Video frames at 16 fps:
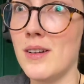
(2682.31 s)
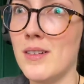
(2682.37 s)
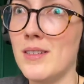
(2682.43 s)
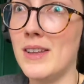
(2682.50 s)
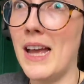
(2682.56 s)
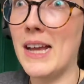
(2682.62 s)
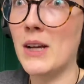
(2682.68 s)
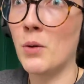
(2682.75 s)

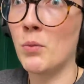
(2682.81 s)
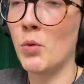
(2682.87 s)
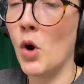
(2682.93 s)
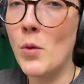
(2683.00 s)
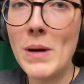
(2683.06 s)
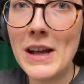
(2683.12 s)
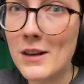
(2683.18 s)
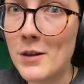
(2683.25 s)
like
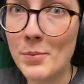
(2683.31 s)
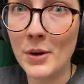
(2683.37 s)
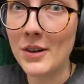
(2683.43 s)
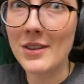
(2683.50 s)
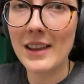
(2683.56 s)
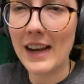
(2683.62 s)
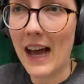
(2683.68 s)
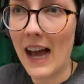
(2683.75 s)
romance
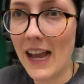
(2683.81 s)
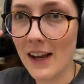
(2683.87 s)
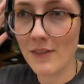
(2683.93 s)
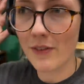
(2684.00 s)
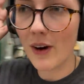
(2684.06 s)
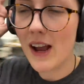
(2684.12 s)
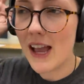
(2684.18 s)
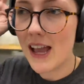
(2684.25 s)
books that I
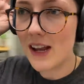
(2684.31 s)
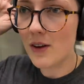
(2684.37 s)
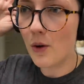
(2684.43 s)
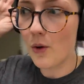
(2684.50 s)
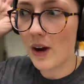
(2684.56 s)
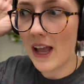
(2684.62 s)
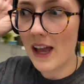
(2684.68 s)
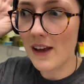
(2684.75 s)
have read
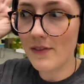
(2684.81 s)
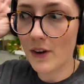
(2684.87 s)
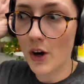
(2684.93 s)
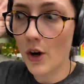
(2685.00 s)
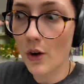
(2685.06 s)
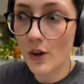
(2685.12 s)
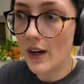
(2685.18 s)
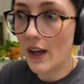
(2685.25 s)
or have
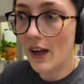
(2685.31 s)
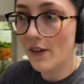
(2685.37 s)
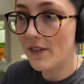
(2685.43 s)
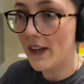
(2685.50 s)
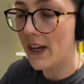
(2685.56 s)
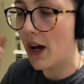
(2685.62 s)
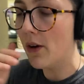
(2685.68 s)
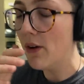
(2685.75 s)
heard of,
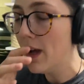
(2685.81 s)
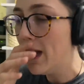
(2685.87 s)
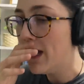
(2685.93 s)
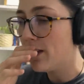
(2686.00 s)
you know?